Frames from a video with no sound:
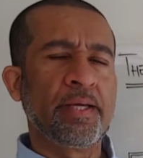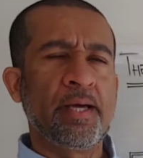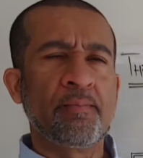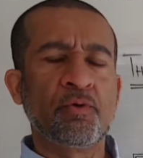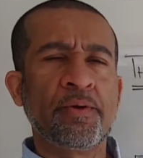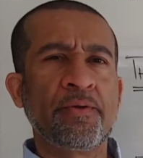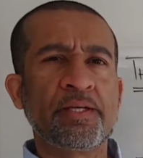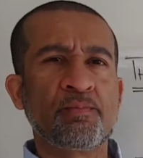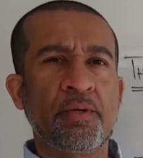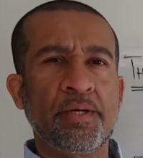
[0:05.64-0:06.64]
I'm going to
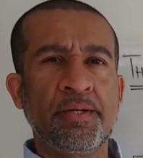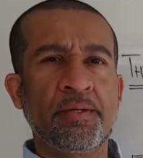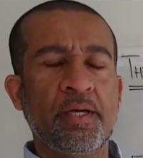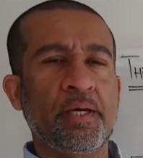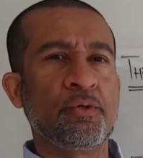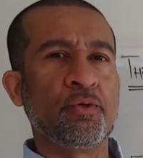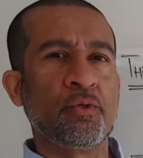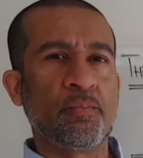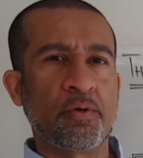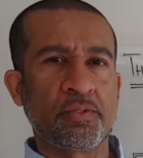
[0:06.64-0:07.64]
explain to you the
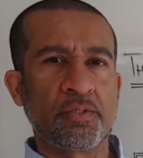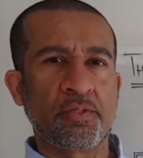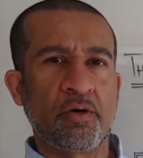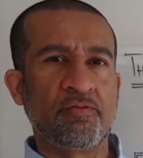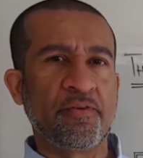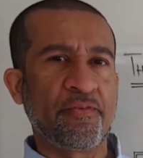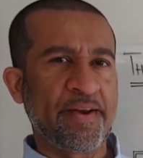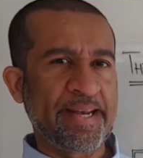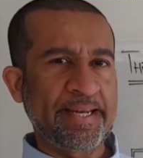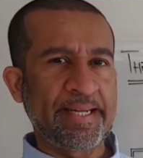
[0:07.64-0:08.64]
process of a
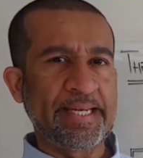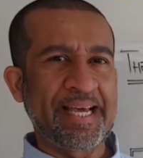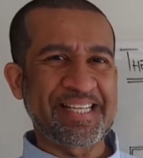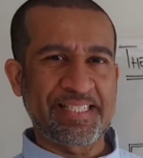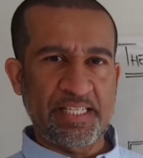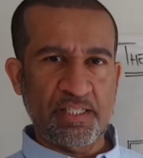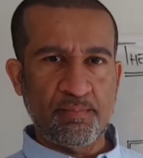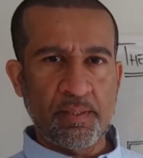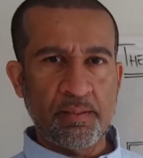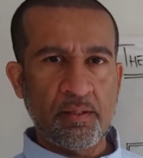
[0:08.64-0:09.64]
training need
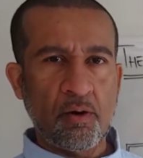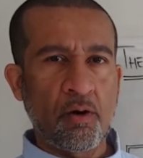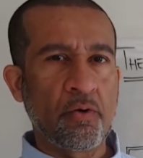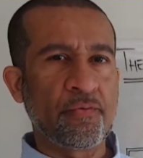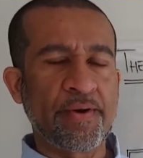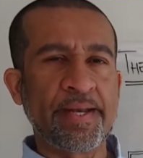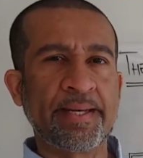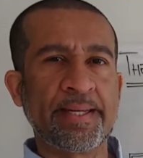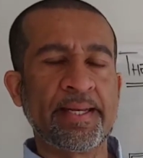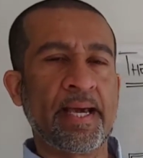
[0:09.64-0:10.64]
assessment or training
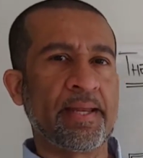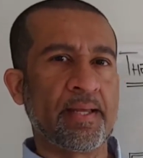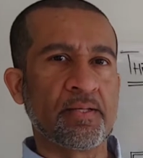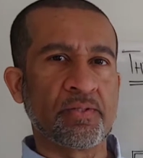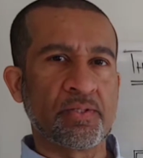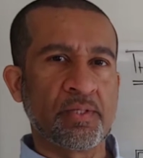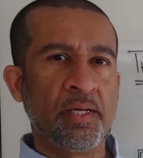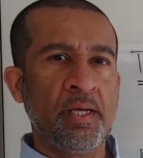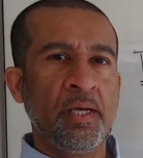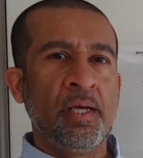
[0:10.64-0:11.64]
need analysis.
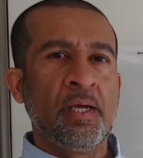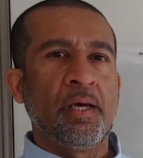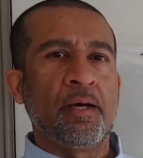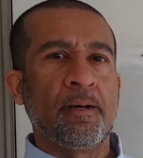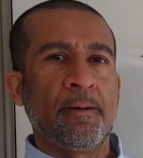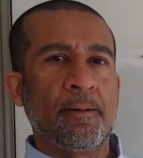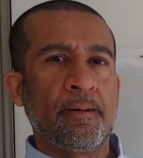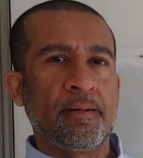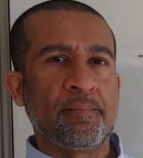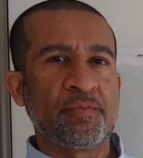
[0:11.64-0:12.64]

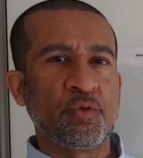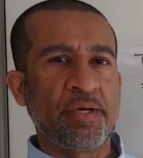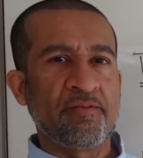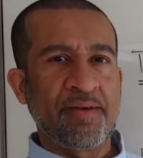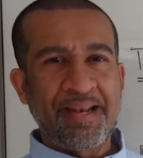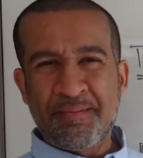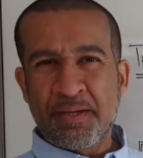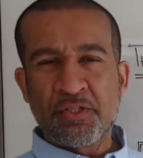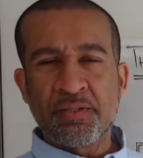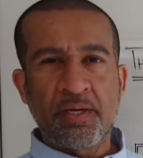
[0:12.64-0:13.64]
You can well
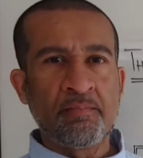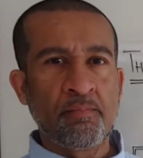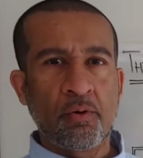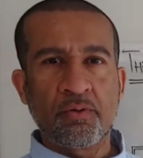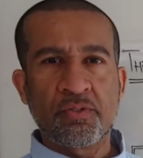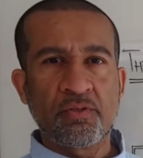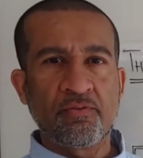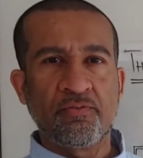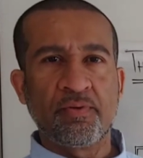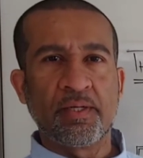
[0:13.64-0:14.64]
imagine the importance of
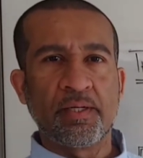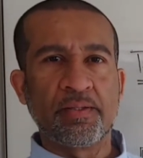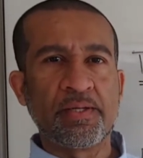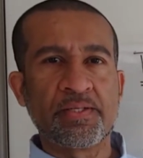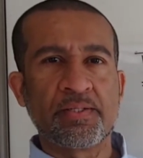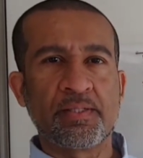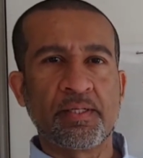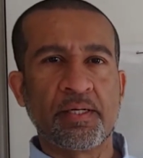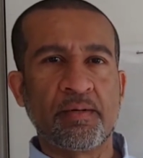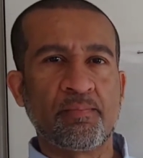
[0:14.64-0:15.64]
this
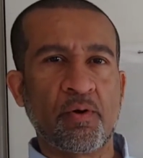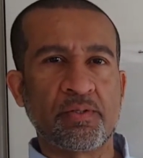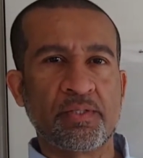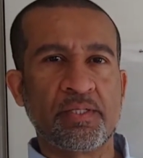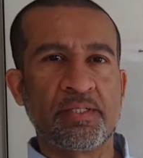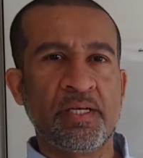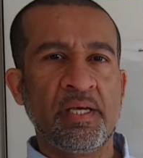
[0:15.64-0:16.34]
process